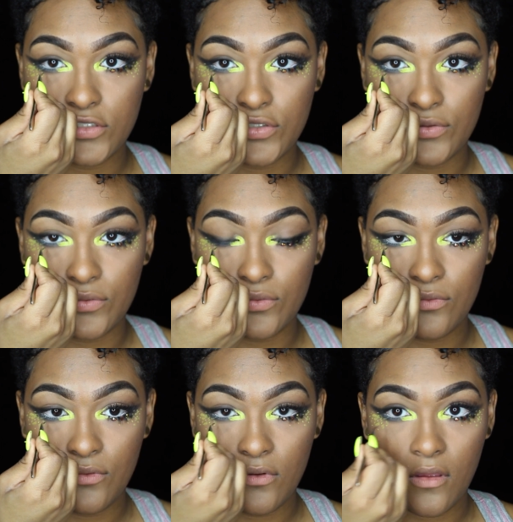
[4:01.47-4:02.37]
2,
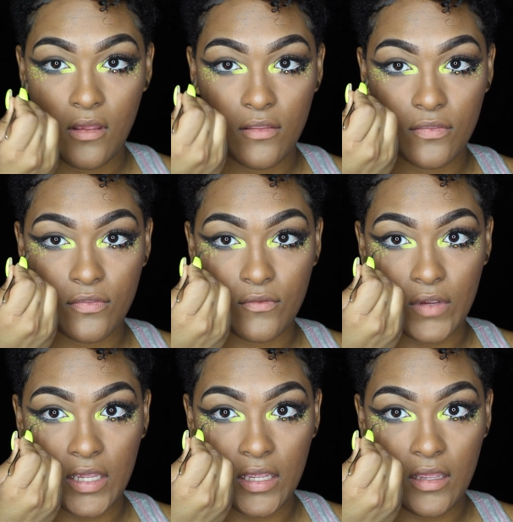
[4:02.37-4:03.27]

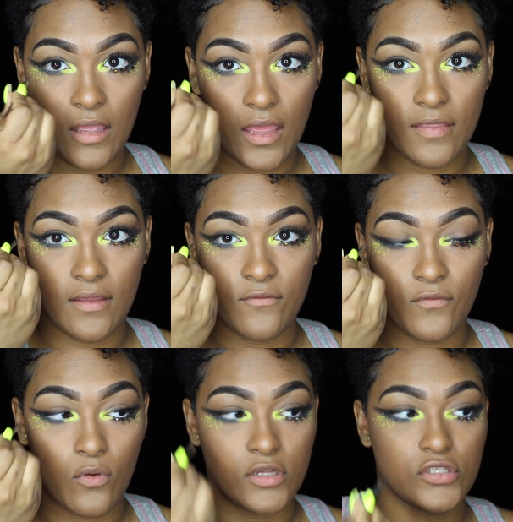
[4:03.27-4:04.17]
3, and then
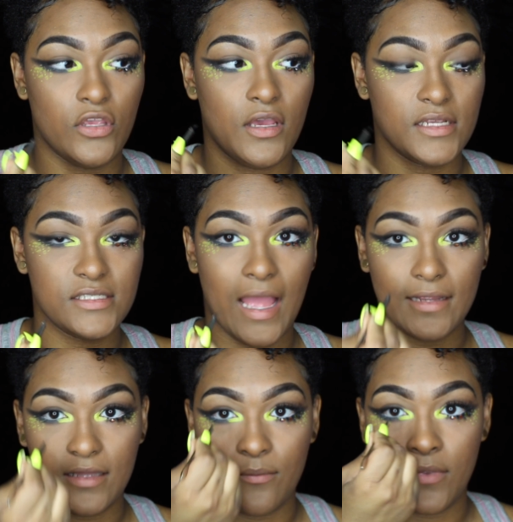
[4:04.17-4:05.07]
4. So you're gonna
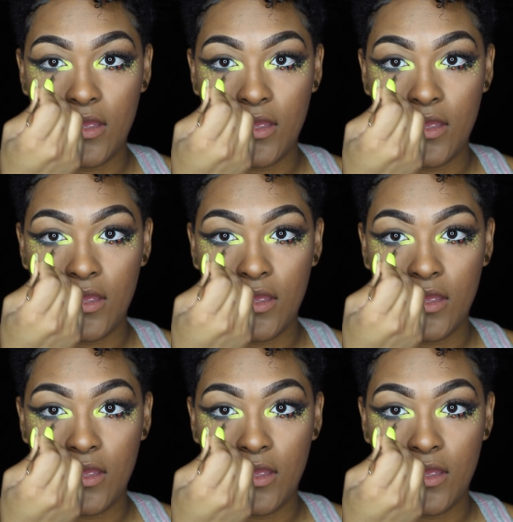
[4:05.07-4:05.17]
stack them.